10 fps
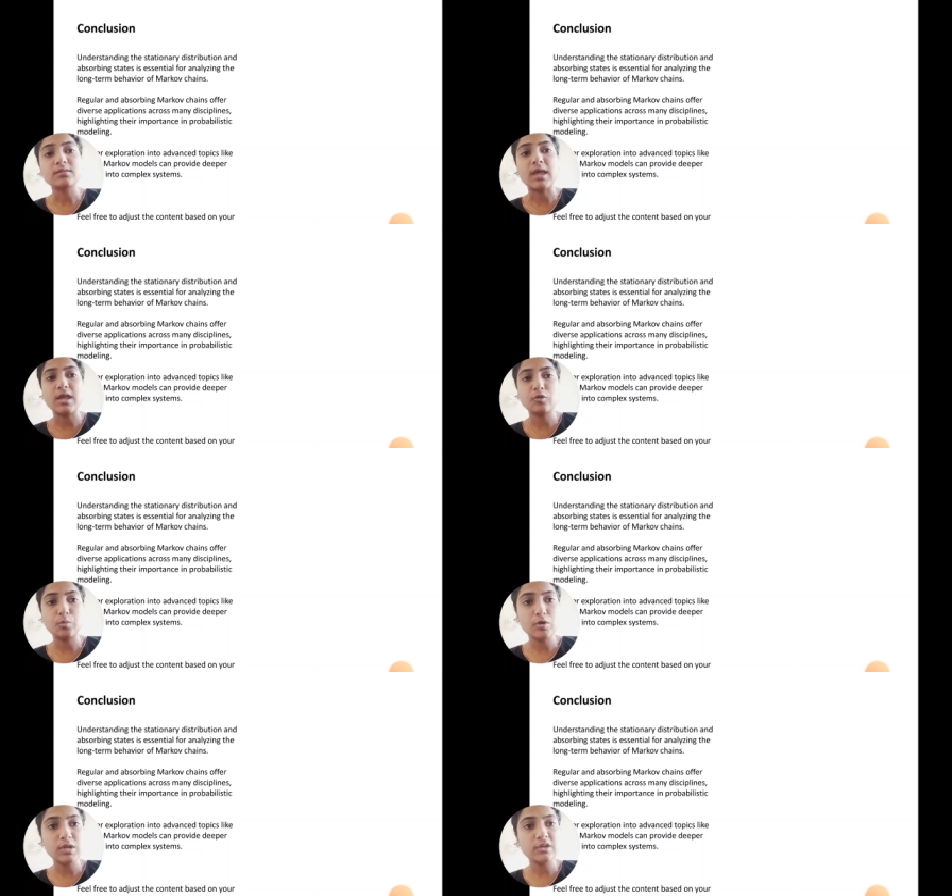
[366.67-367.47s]
The
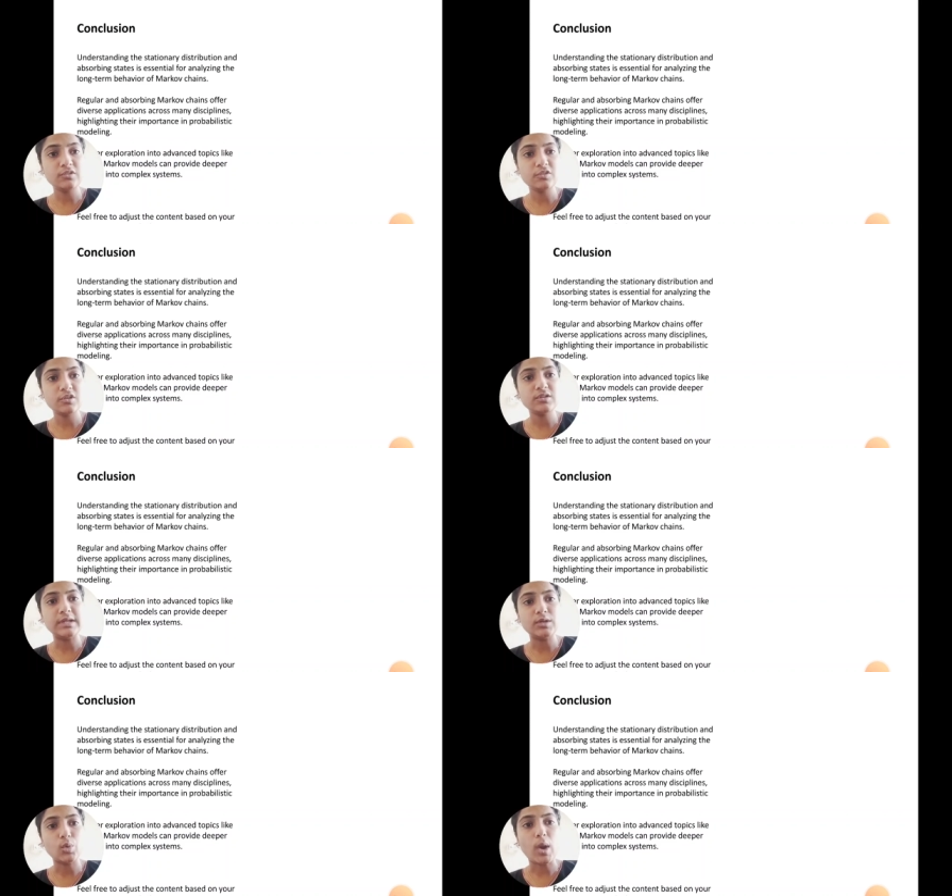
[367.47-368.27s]
exploration
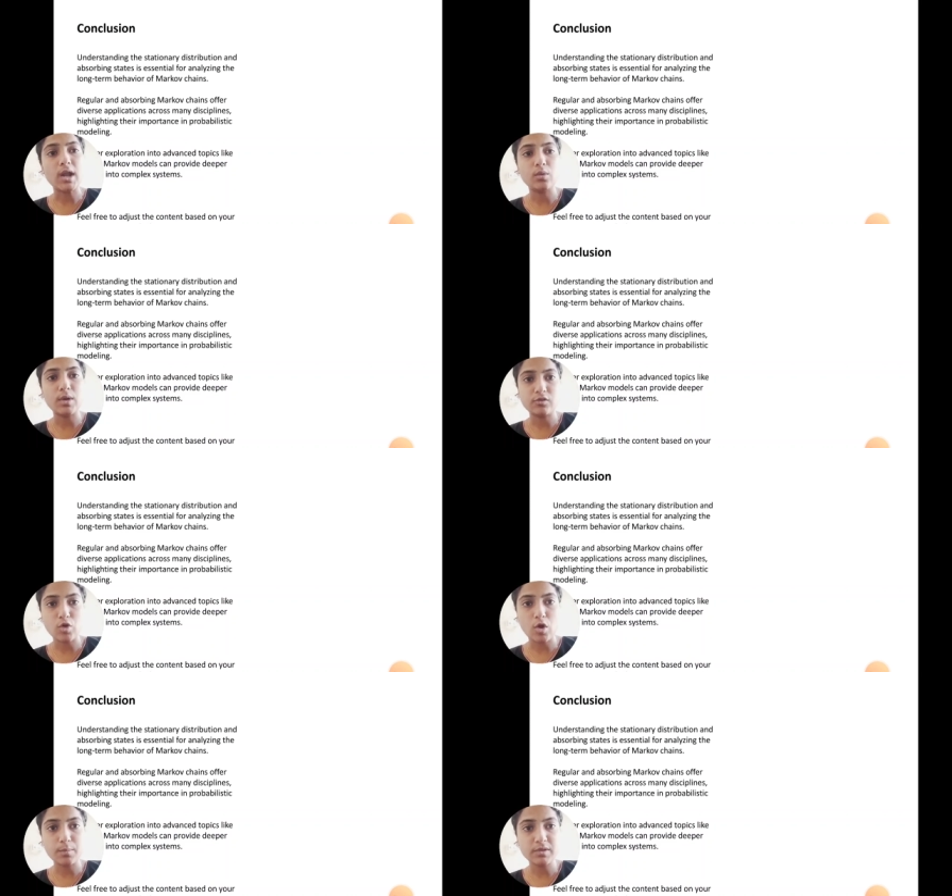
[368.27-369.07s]
into advanced
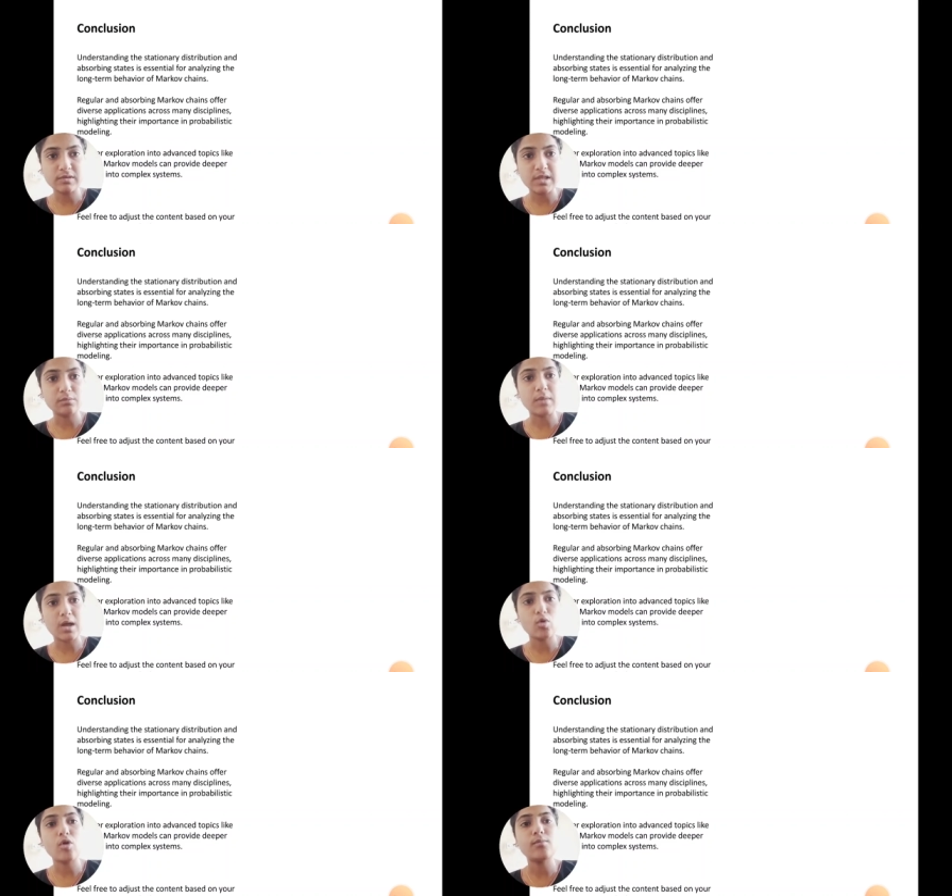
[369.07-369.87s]
topics like
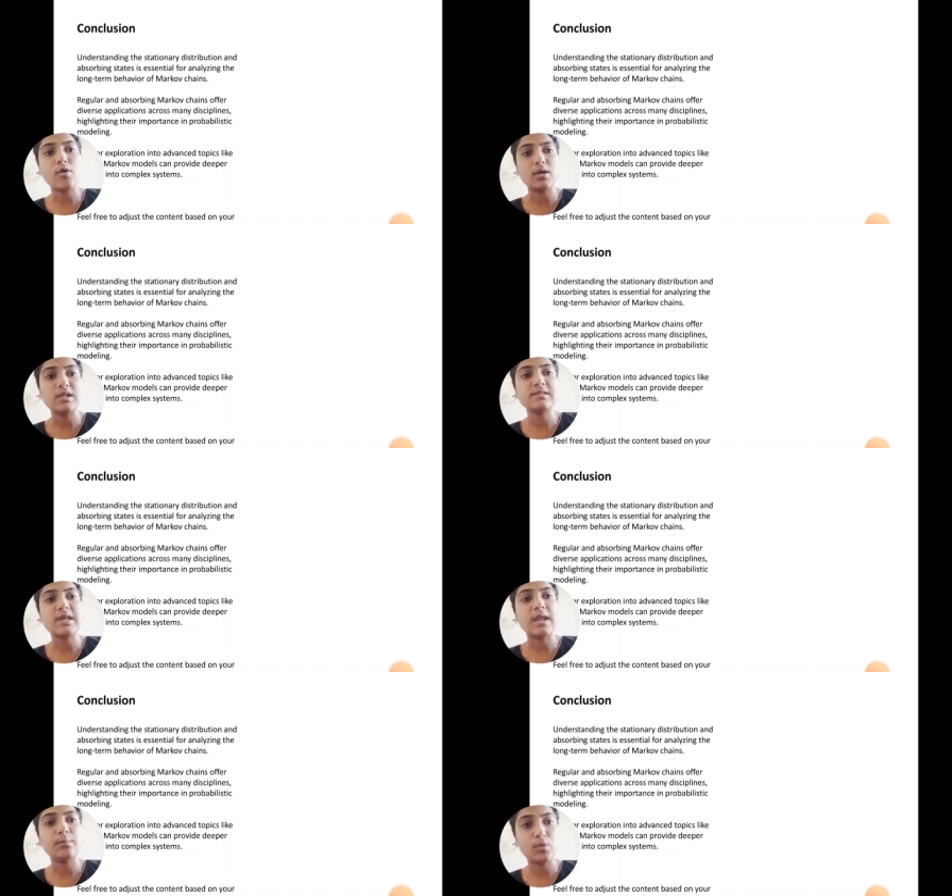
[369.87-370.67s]
Markov models
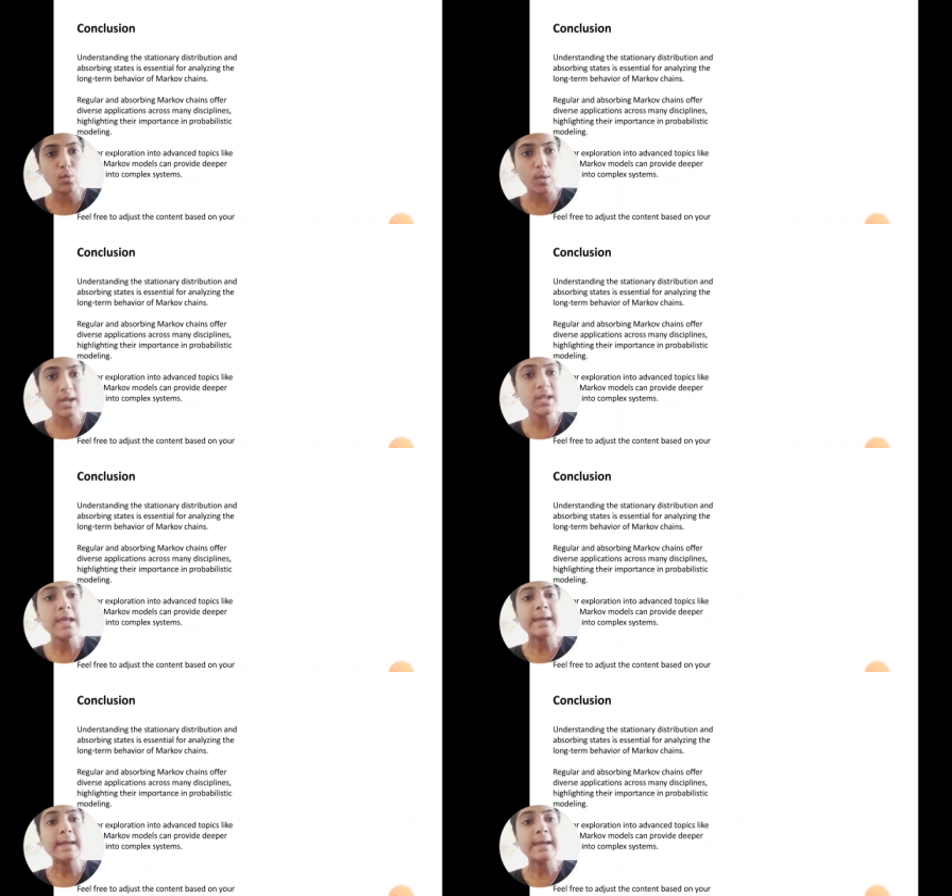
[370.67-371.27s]
can provide